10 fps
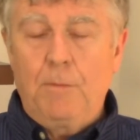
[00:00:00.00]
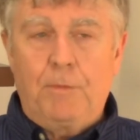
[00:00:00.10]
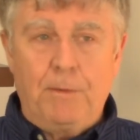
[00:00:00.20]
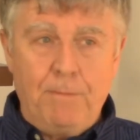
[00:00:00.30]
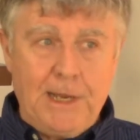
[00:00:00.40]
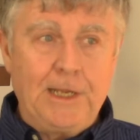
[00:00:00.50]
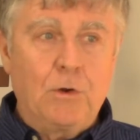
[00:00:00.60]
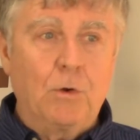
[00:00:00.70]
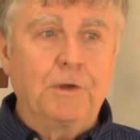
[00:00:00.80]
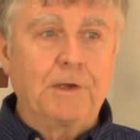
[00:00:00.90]
but many
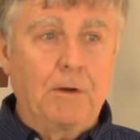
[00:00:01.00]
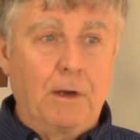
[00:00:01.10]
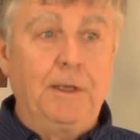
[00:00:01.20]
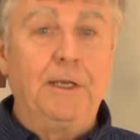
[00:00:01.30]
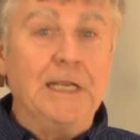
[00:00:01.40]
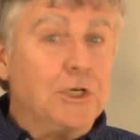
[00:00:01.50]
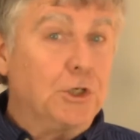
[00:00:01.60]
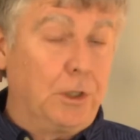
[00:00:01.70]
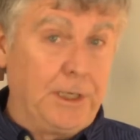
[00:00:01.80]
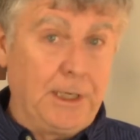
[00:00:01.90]
courts are
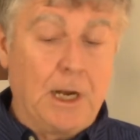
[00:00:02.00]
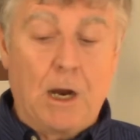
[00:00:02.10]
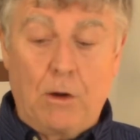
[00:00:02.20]
initially